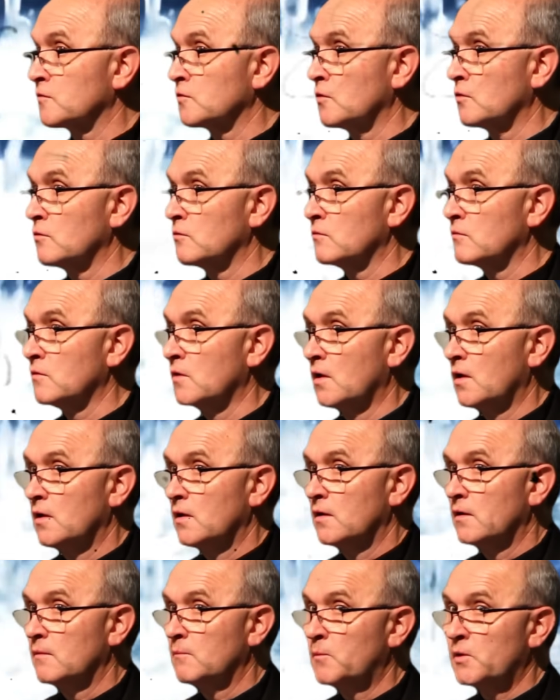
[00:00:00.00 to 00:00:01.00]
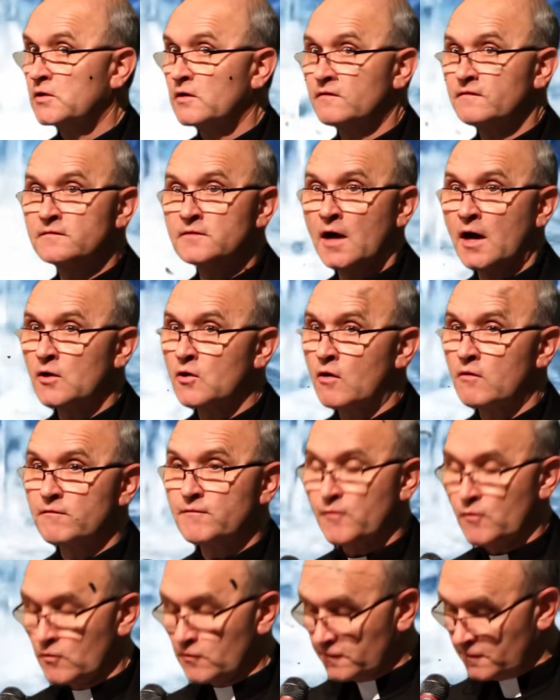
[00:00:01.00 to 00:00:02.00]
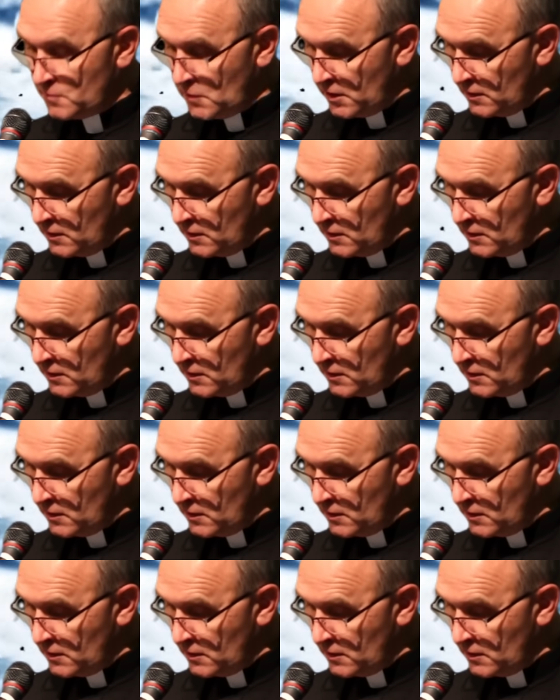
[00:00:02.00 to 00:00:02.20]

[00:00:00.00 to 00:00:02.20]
But God's grace is stronger, and that's what we